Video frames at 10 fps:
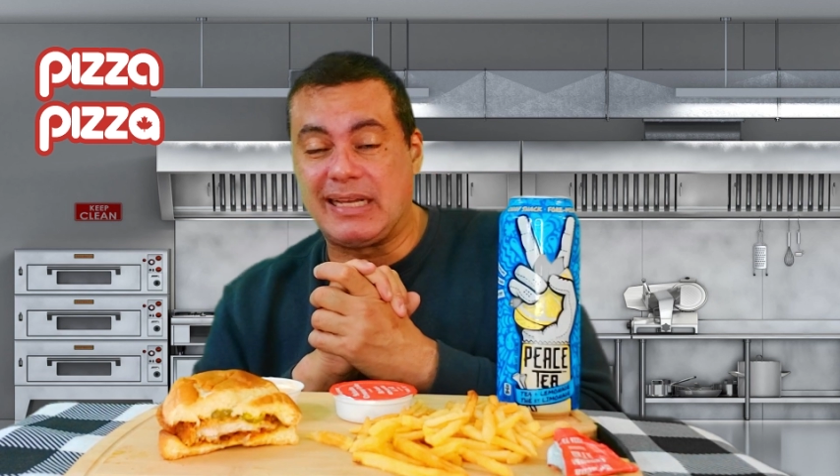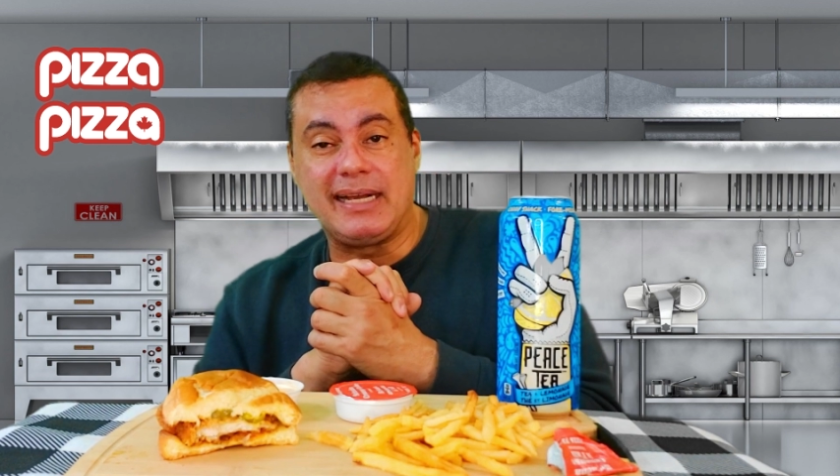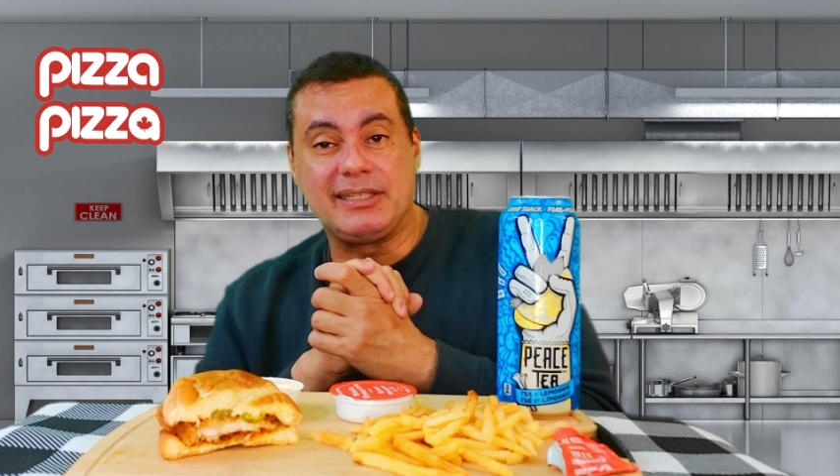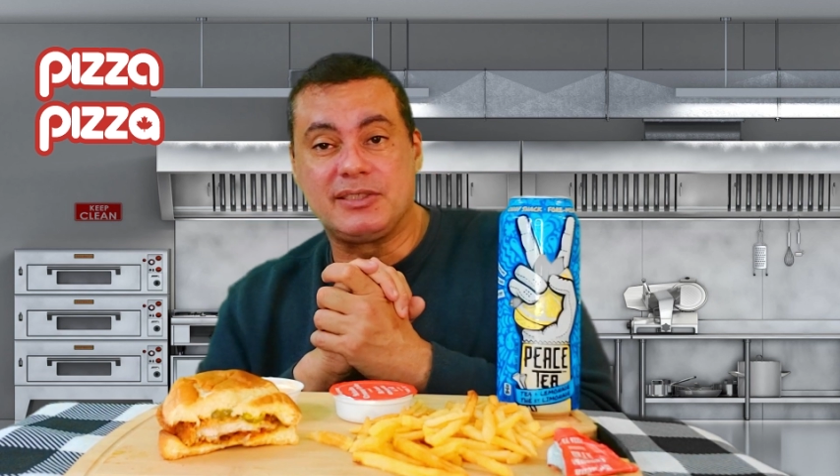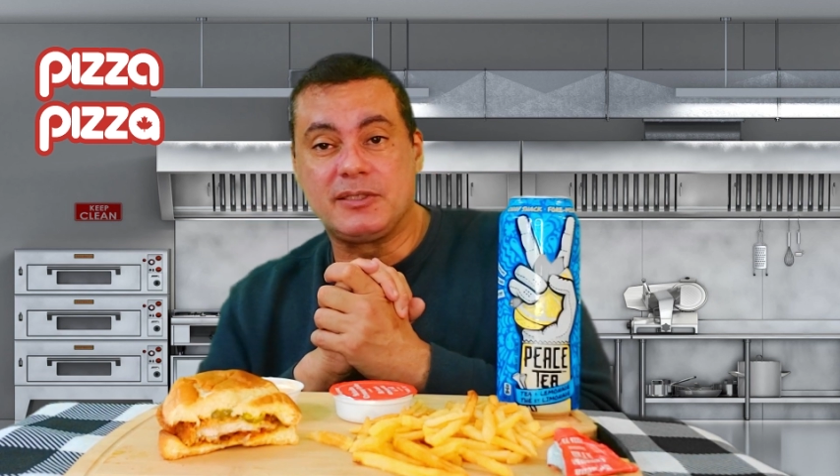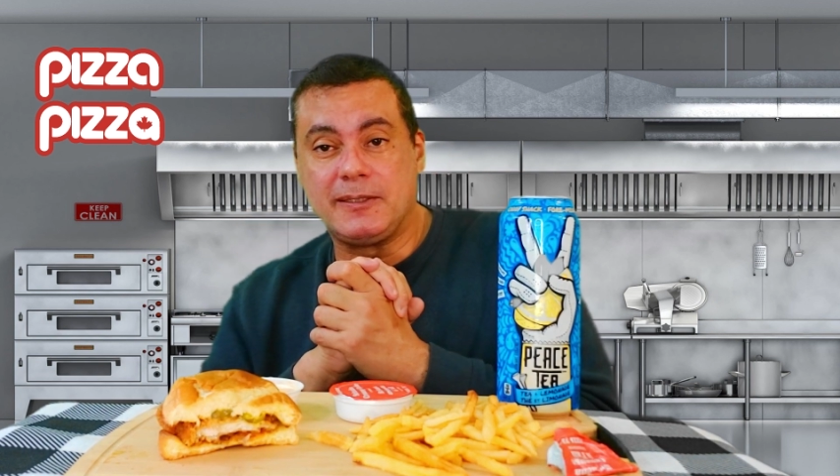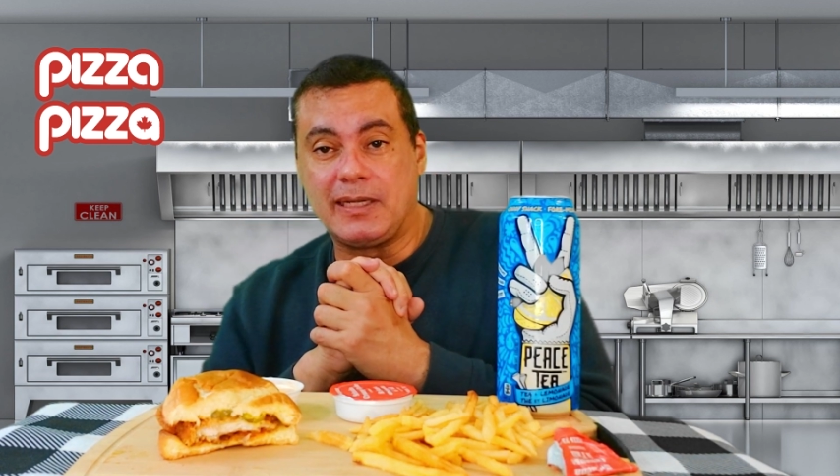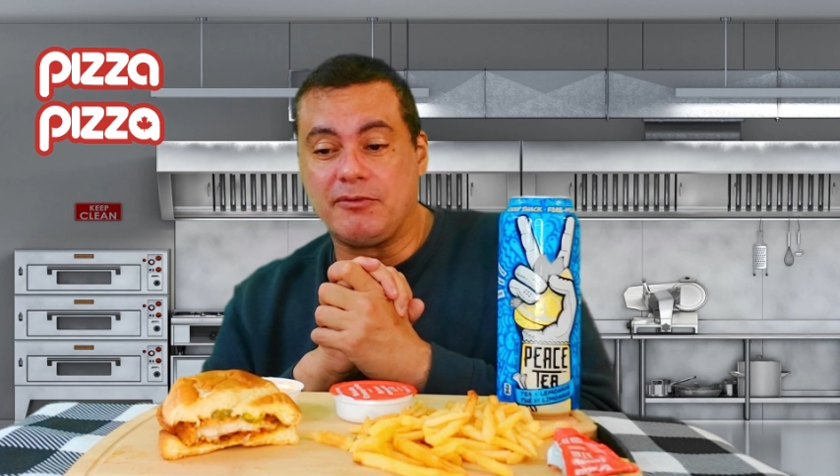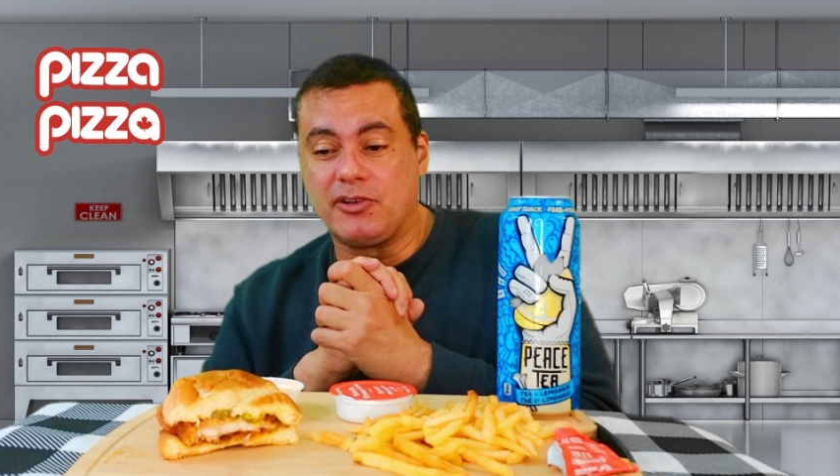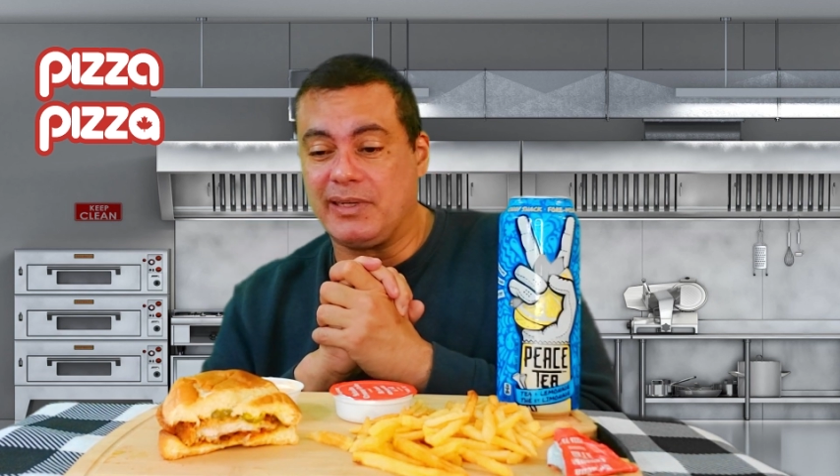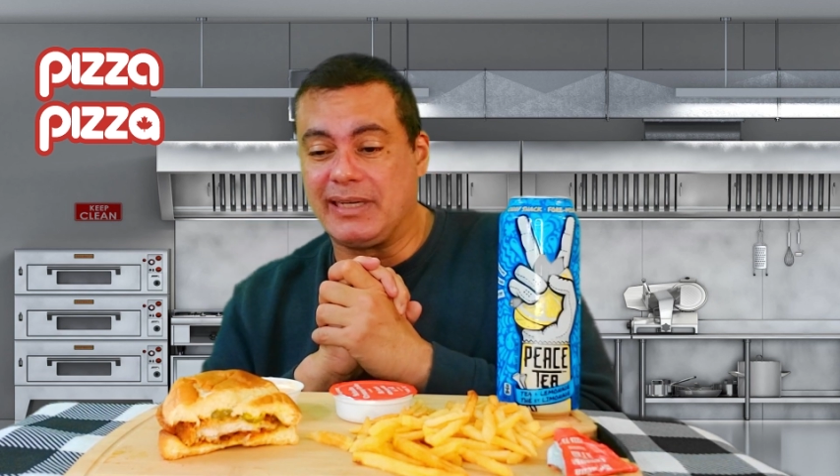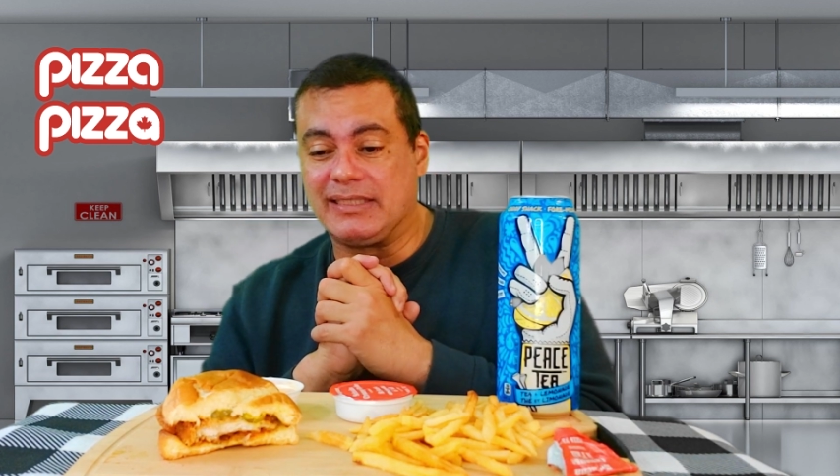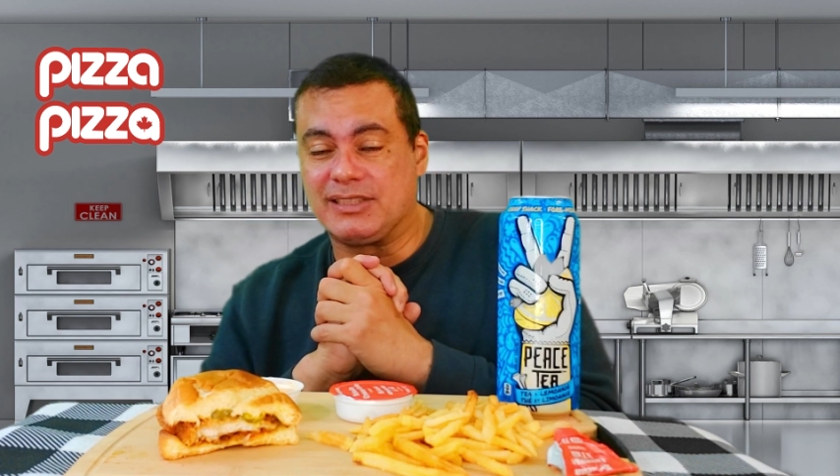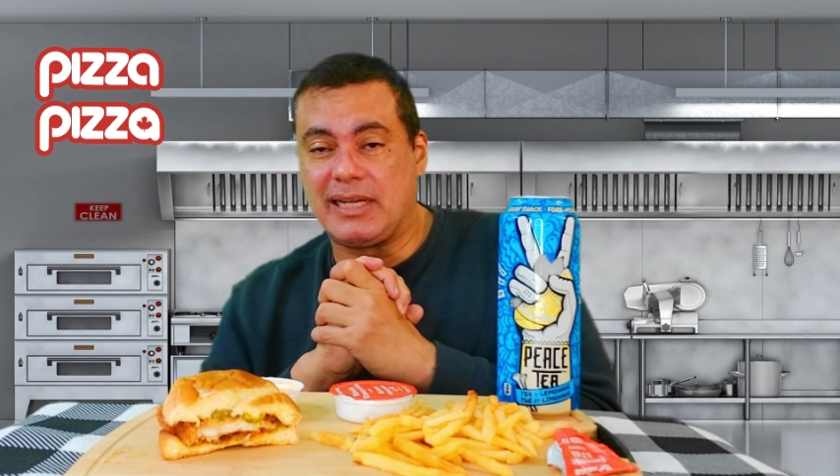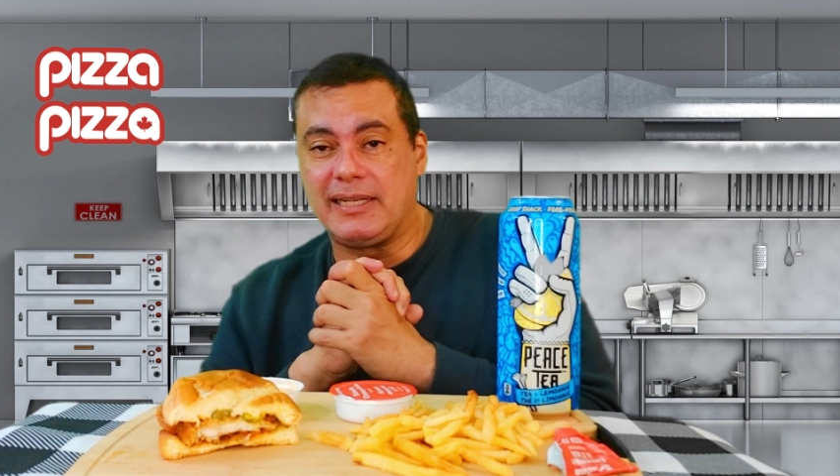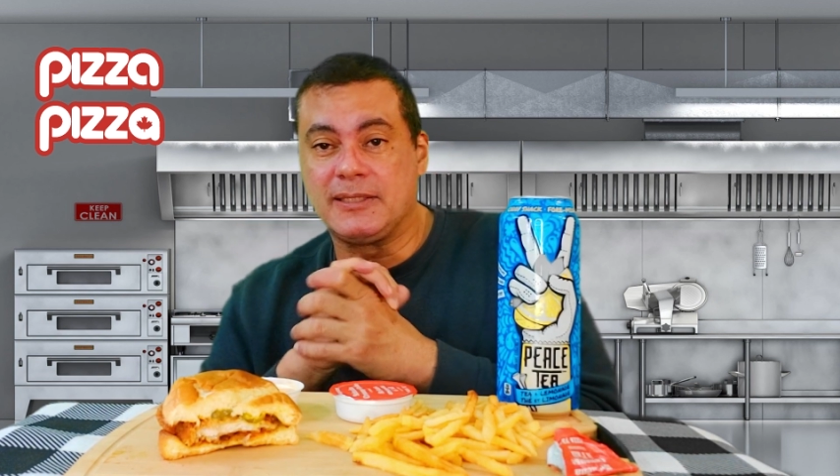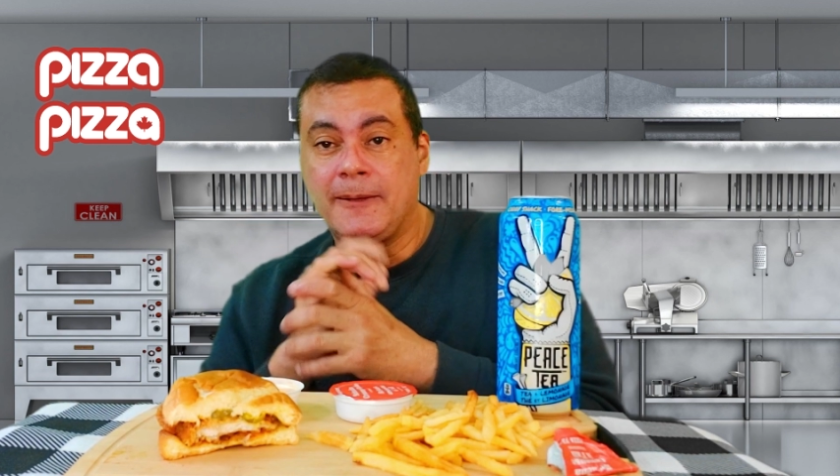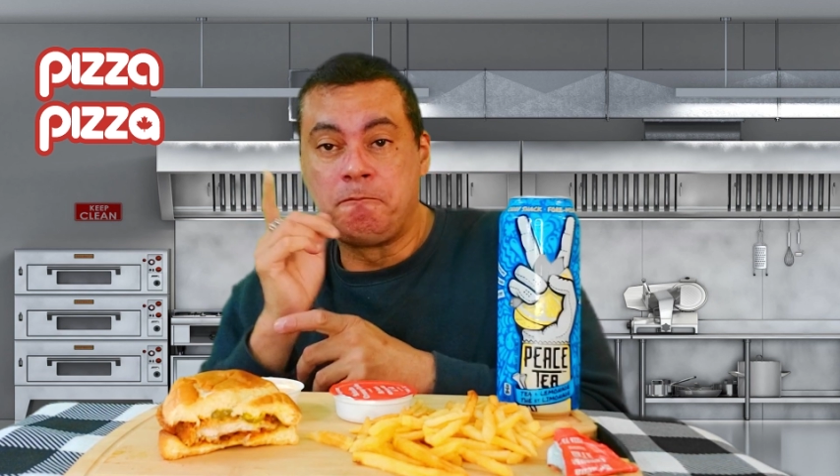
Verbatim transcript: size, a very nice size,